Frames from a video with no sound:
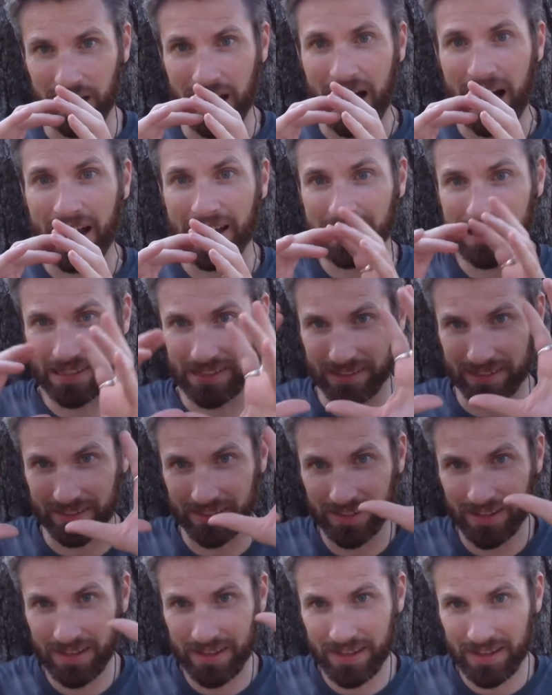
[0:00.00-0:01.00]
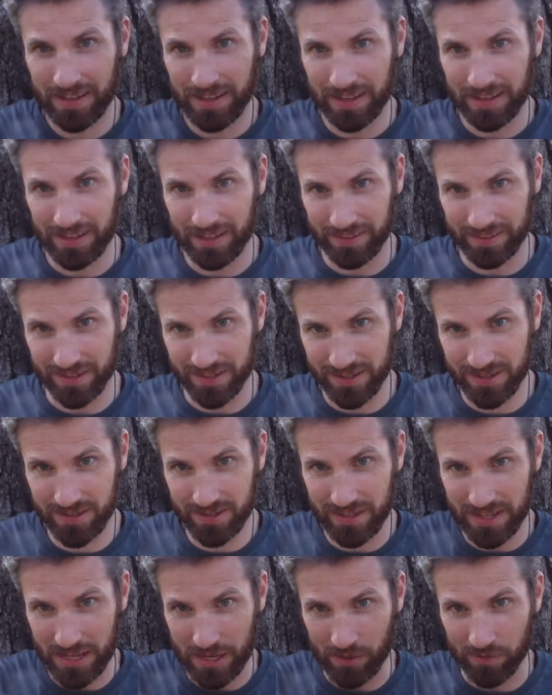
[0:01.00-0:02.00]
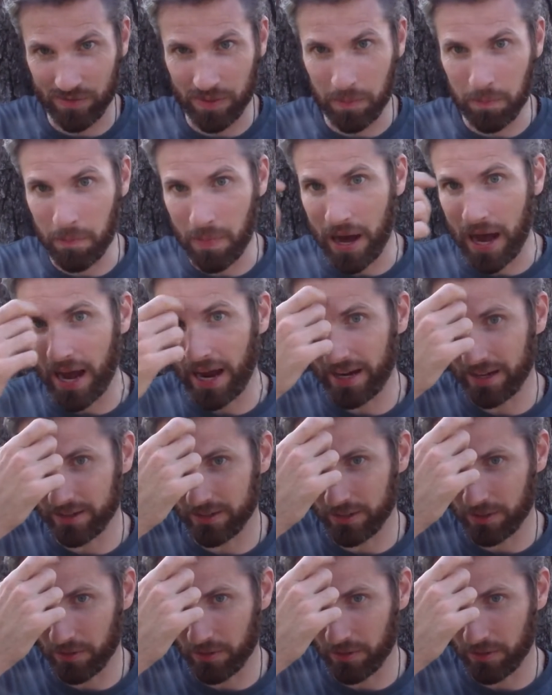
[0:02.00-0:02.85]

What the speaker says: island in the sea of the mind.